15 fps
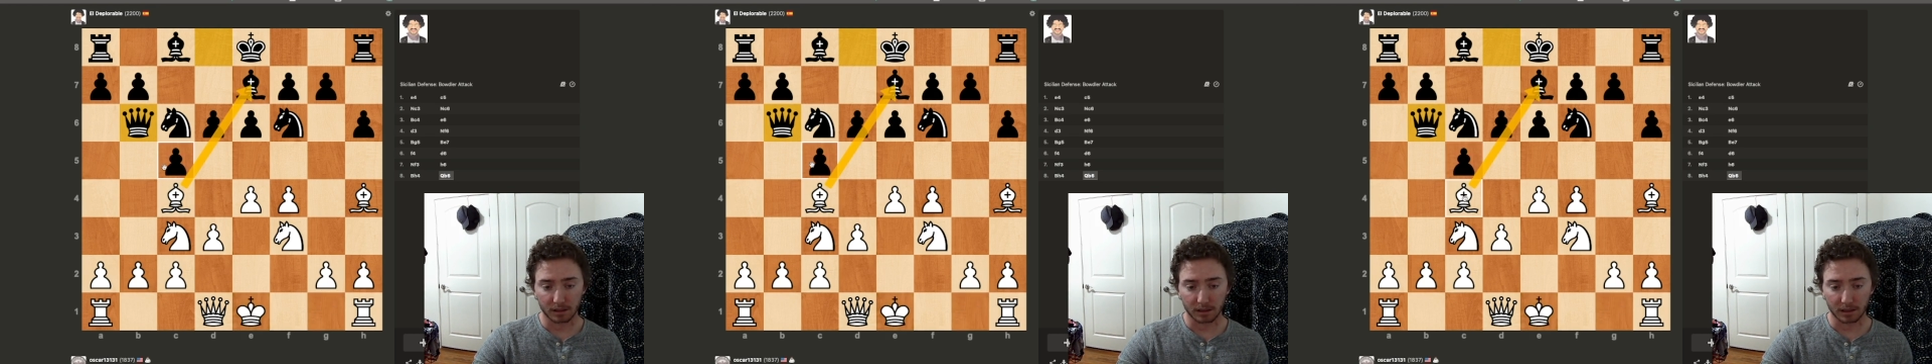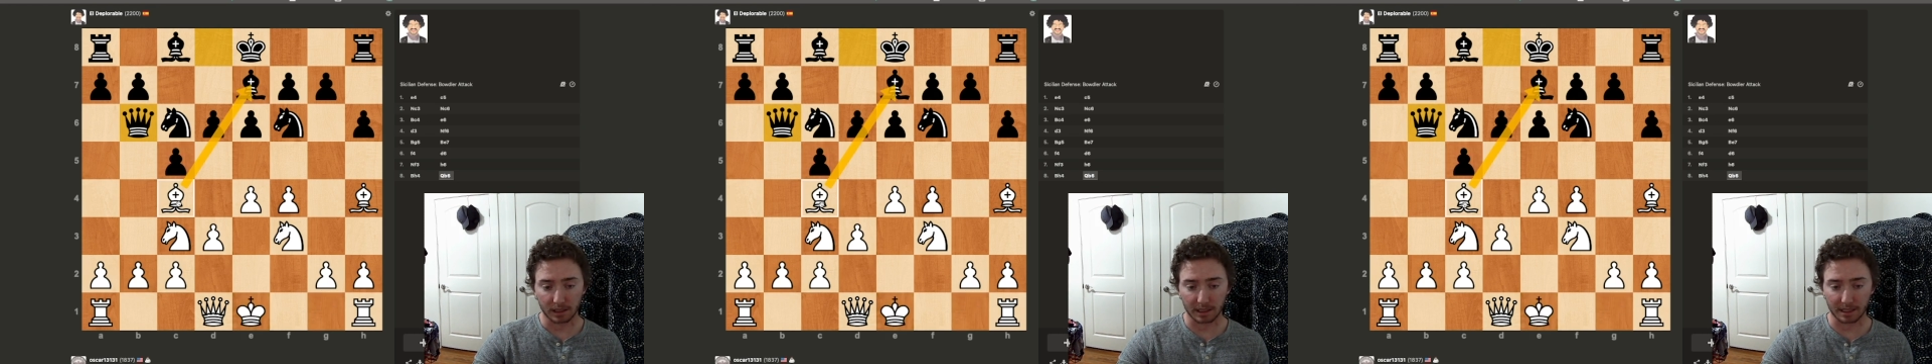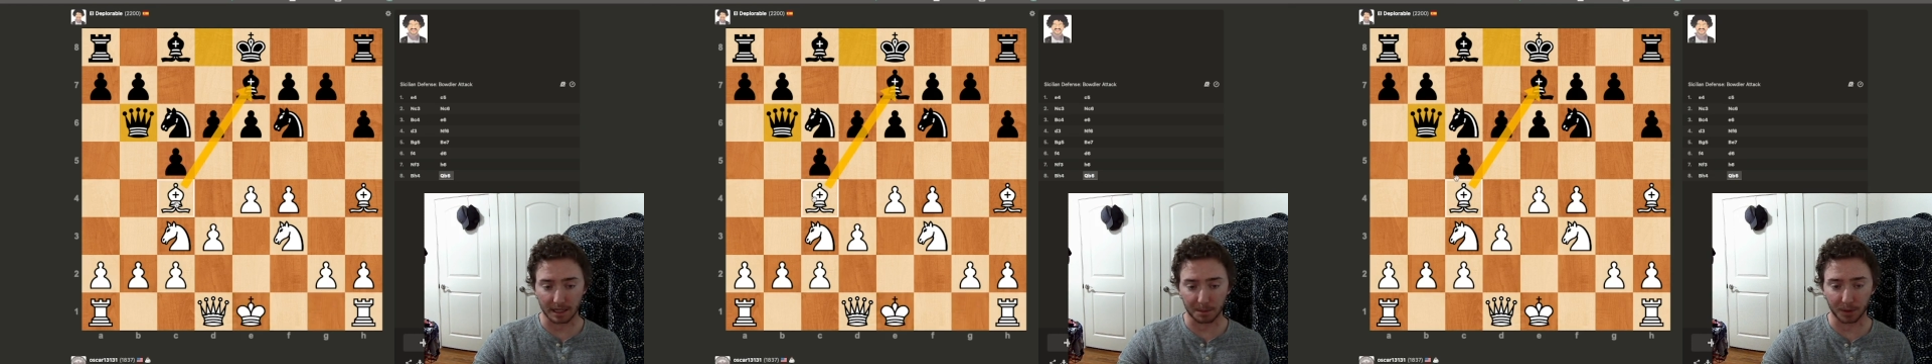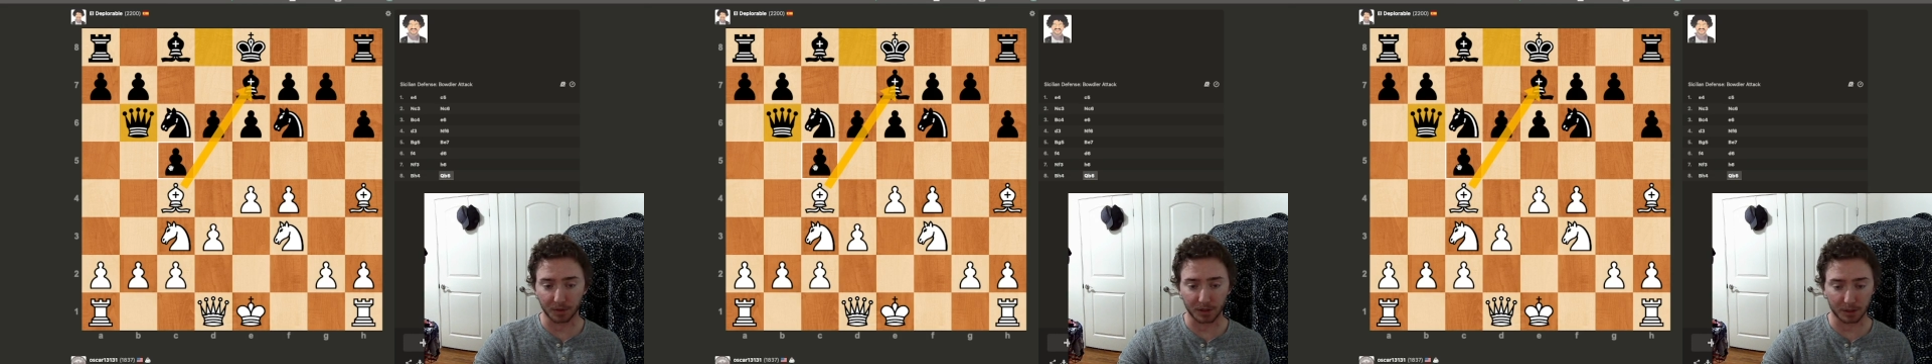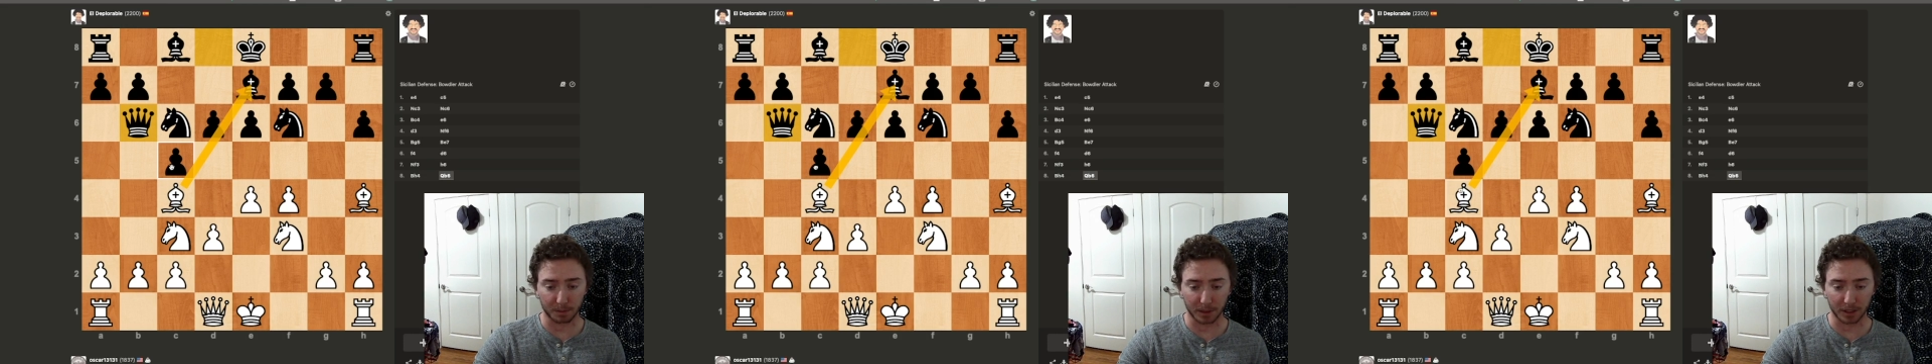Unless I move
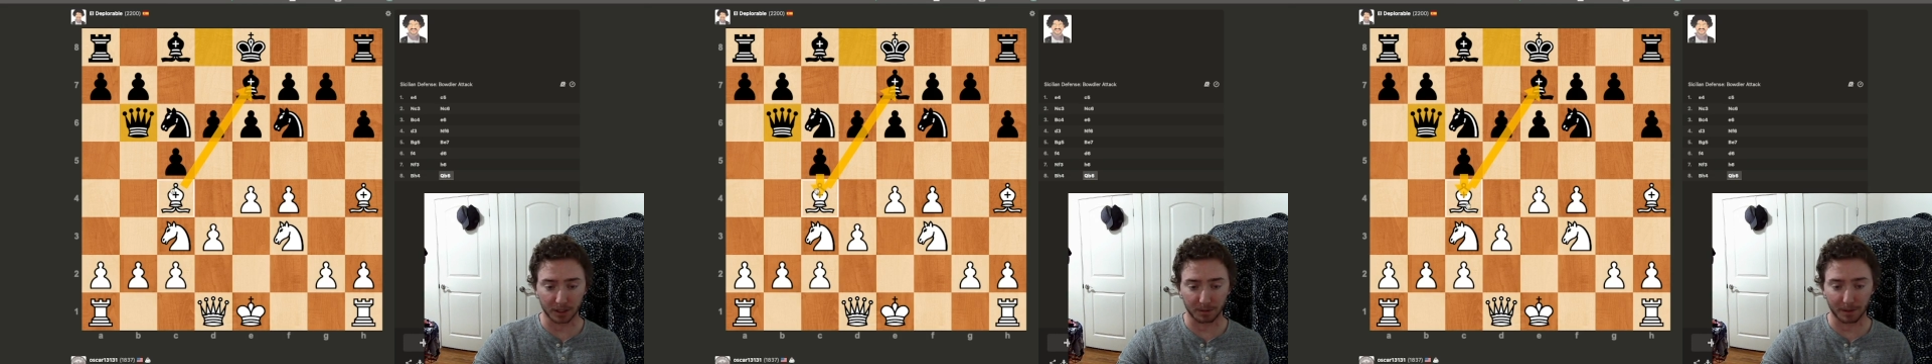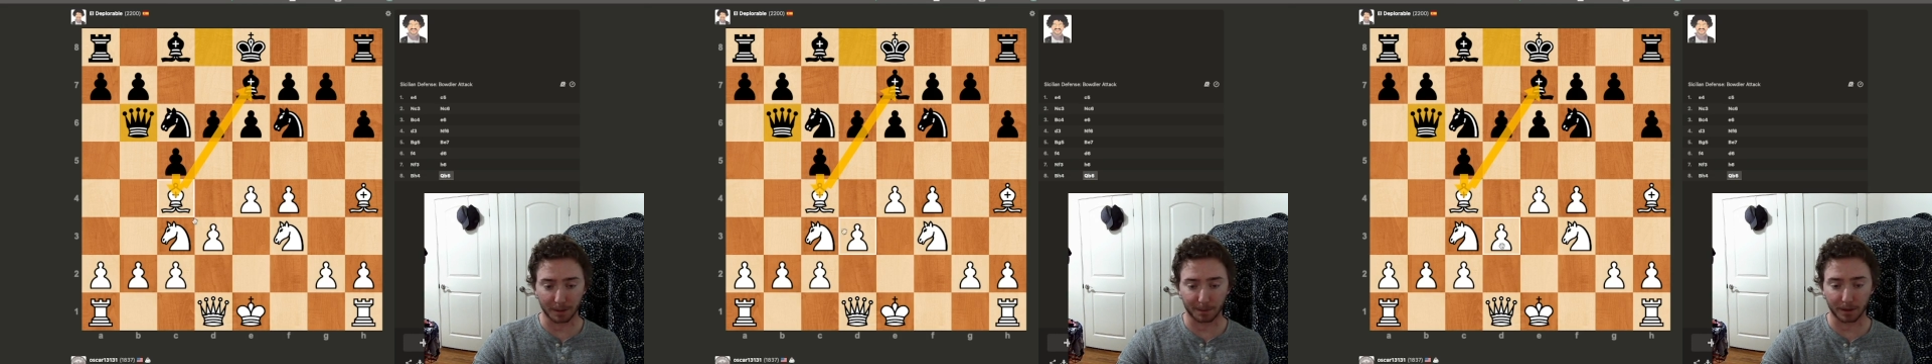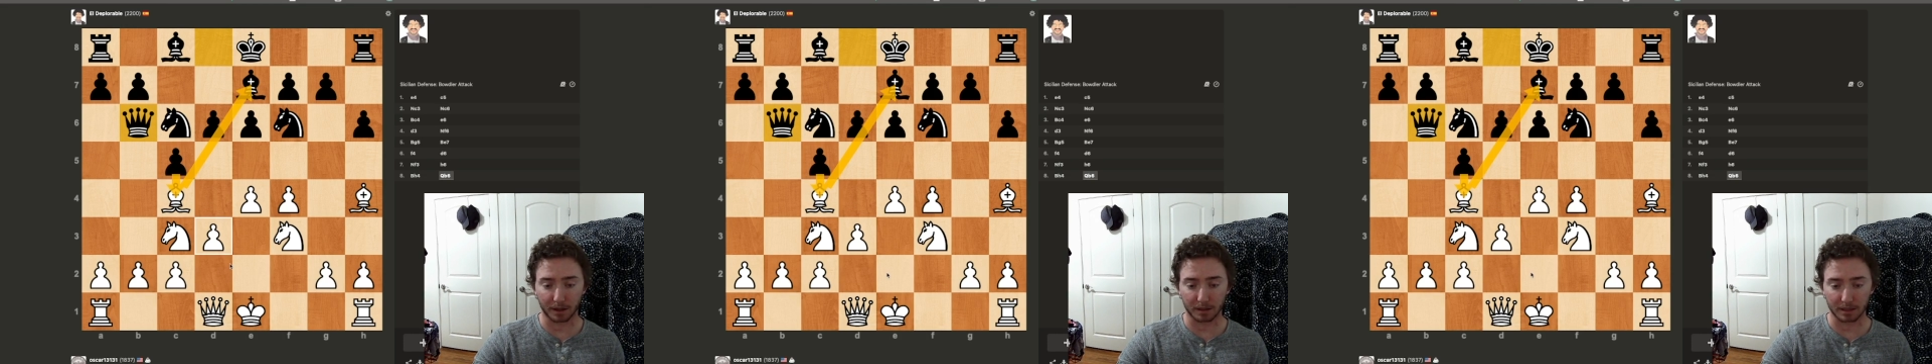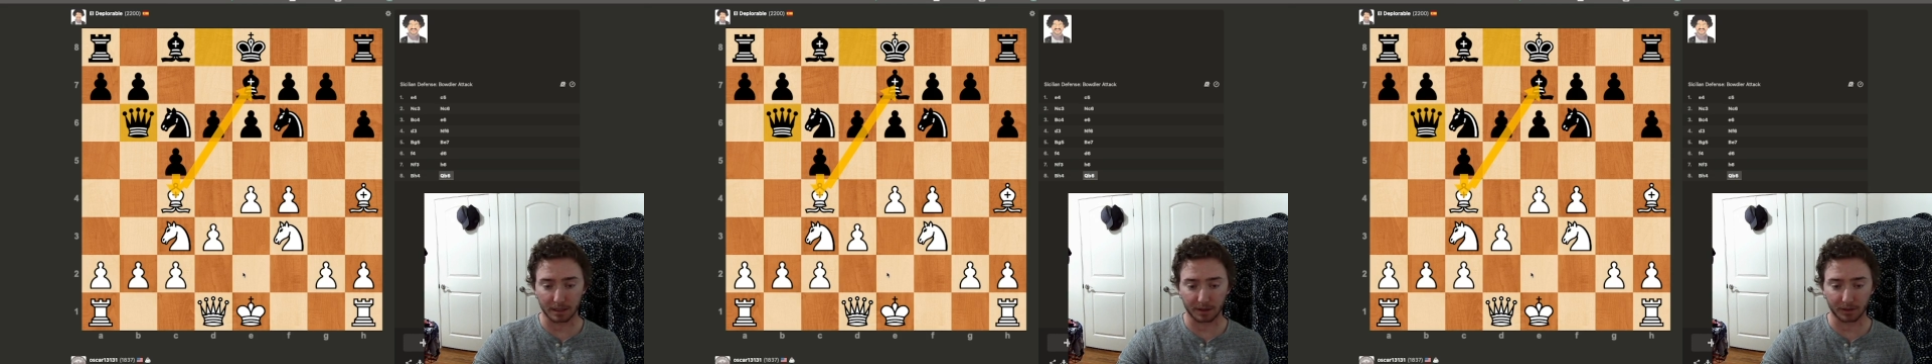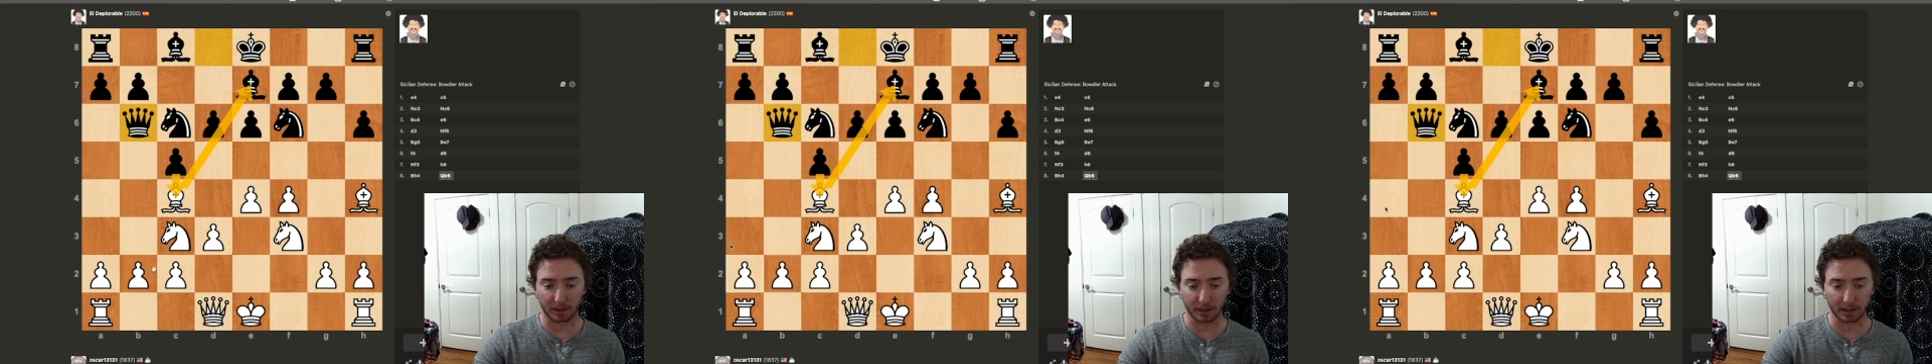this bishop, that pawn's
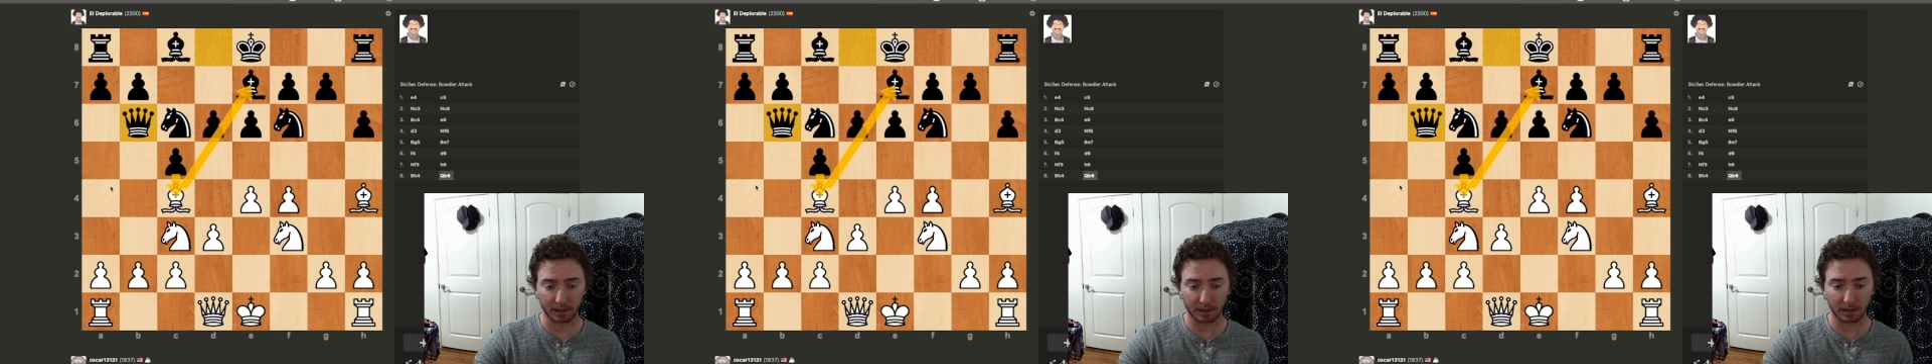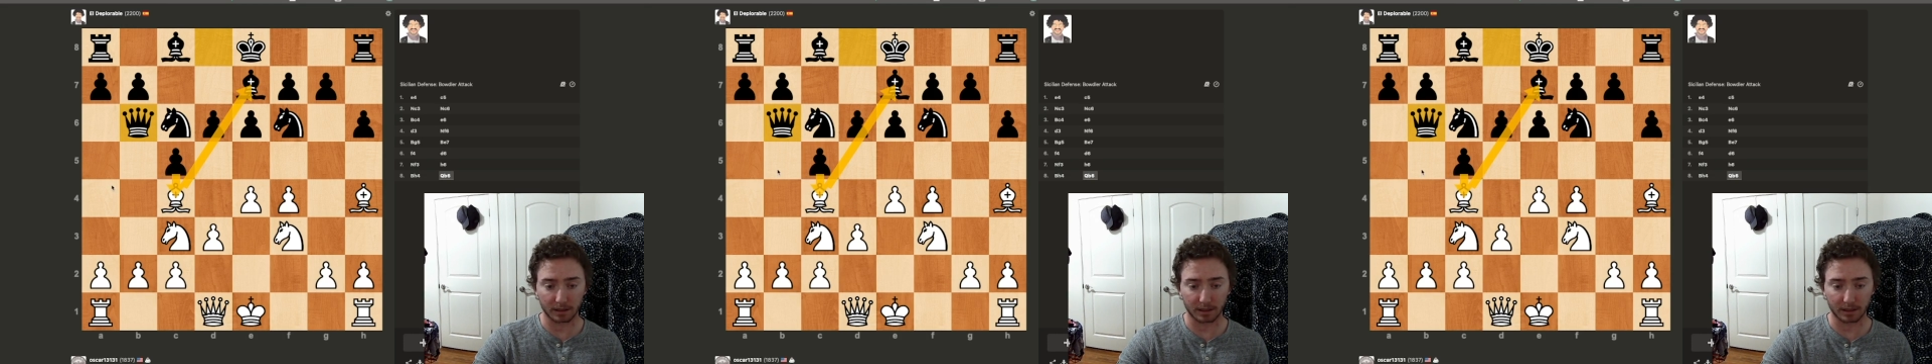never going to